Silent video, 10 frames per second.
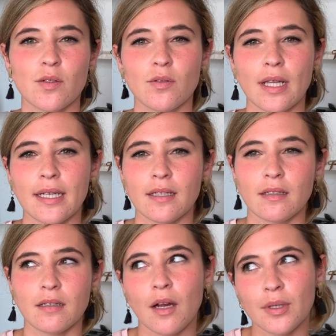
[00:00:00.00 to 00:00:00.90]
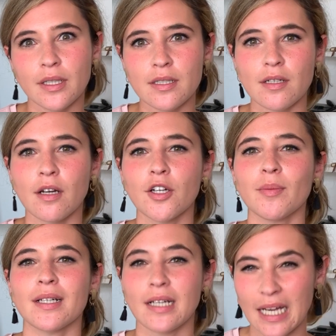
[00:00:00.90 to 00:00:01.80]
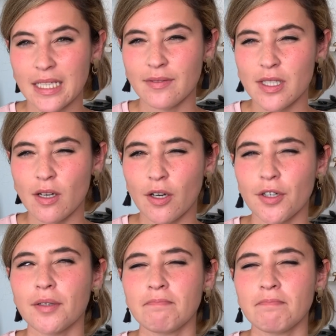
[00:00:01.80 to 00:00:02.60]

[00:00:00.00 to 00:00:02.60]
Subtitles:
like, not really a stalker, but kind of a stalker.